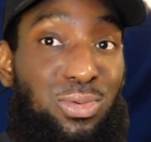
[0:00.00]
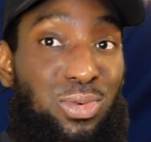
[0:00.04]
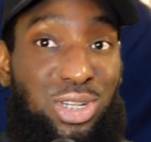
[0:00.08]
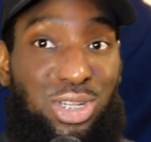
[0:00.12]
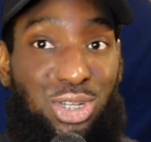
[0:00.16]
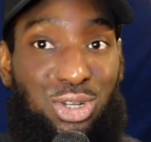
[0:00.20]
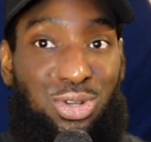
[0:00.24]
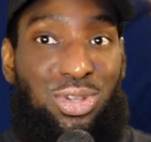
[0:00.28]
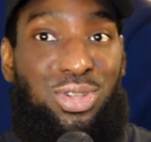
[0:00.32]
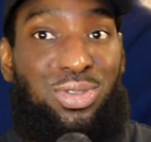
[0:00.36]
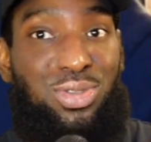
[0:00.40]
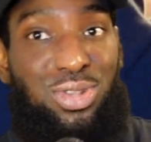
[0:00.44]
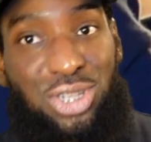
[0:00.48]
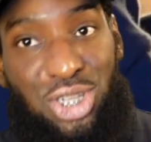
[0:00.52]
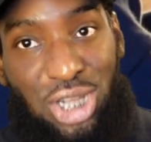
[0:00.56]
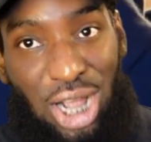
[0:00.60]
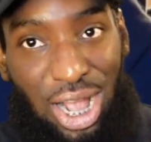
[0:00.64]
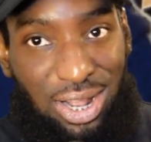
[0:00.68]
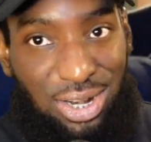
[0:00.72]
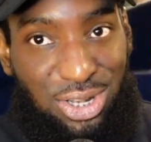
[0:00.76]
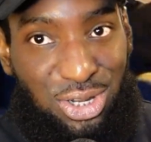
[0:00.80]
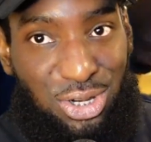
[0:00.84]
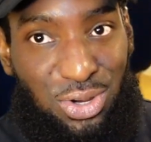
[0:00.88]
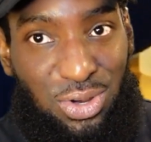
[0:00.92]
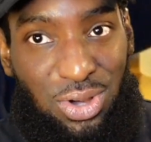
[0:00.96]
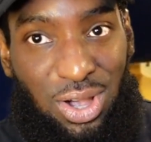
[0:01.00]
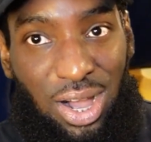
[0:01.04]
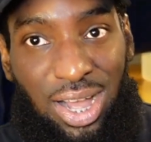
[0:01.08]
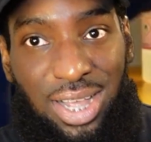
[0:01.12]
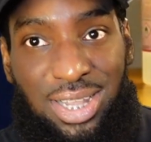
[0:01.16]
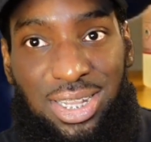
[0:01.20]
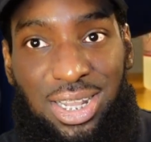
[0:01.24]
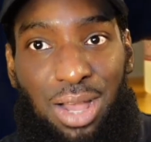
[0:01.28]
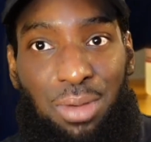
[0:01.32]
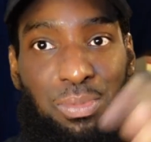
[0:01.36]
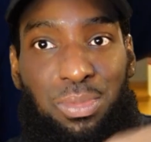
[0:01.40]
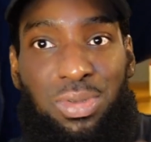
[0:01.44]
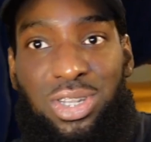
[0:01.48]
Which, shout out to you
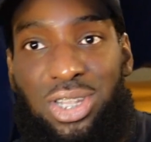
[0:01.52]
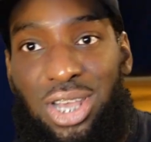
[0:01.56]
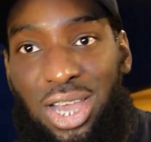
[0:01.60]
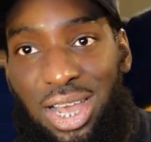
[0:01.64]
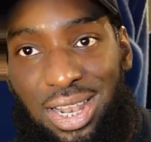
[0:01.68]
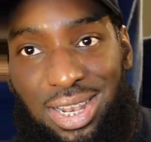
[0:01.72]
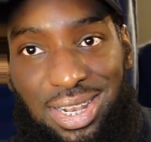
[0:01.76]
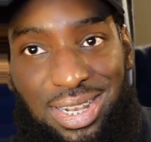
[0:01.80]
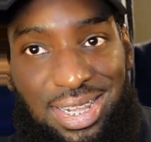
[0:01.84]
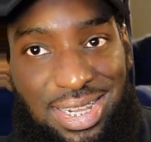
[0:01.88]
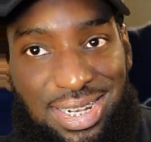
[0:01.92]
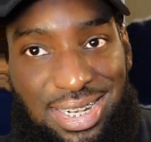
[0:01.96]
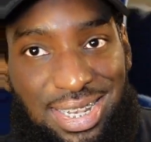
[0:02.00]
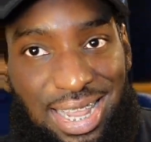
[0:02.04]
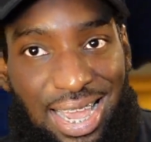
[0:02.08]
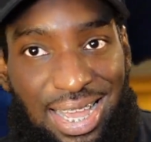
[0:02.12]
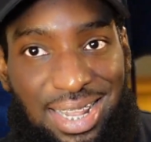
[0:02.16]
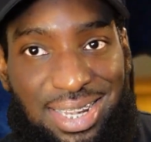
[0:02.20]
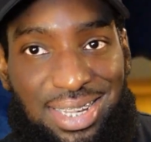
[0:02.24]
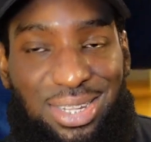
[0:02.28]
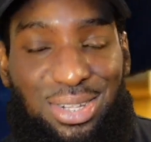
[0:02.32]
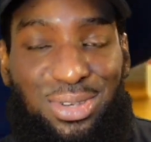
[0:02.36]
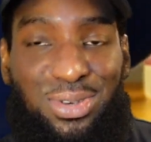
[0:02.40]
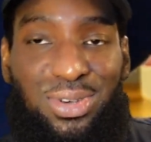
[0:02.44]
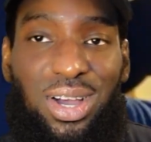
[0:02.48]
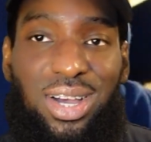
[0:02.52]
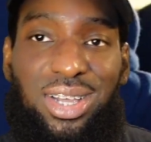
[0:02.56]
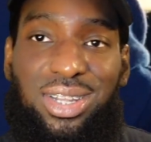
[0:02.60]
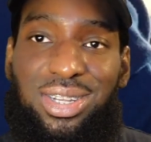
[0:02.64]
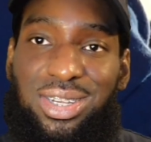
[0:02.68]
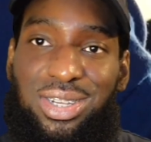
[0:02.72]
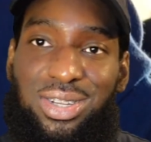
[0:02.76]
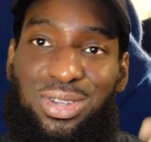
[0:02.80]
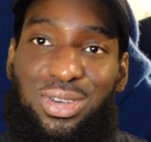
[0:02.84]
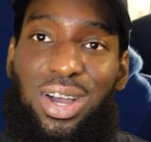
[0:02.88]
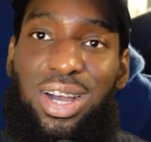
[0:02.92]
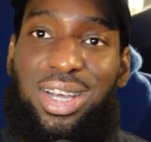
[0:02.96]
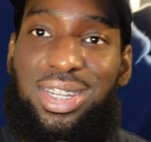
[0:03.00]
guys, I'm entirely indebted to you
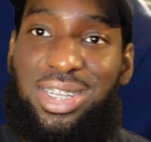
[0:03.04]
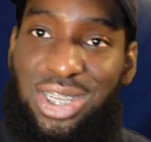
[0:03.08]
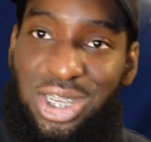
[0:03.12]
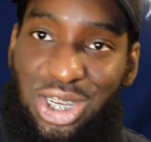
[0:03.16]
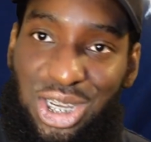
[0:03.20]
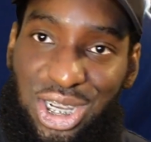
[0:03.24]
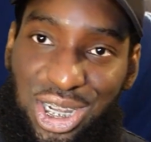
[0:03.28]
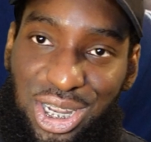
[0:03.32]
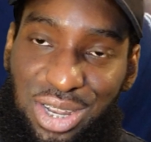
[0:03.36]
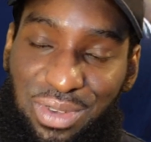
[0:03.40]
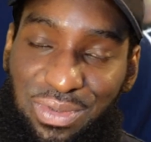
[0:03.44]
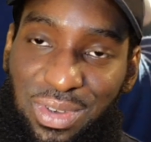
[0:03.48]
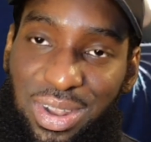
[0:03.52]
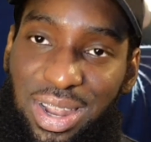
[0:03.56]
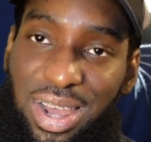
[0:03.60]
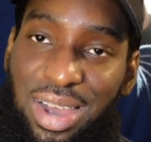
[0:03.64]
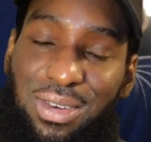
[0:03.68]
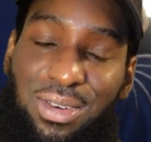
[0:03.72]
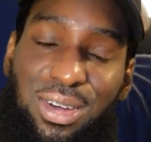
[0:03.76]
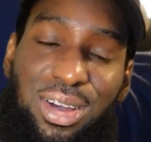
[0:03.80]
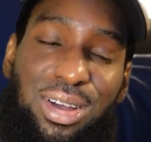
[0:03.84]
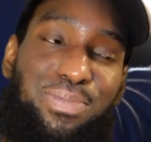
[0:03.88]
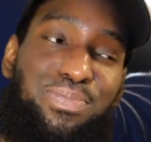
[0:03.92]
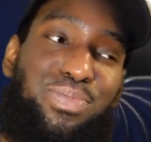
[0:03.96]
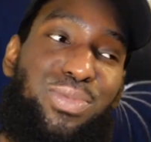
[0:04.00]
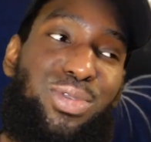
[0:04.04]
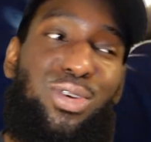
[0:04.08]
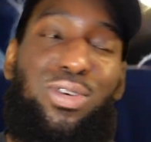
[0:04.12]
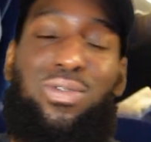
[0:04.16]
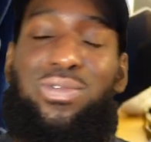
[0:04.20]
guys. You guys are G's for that, right?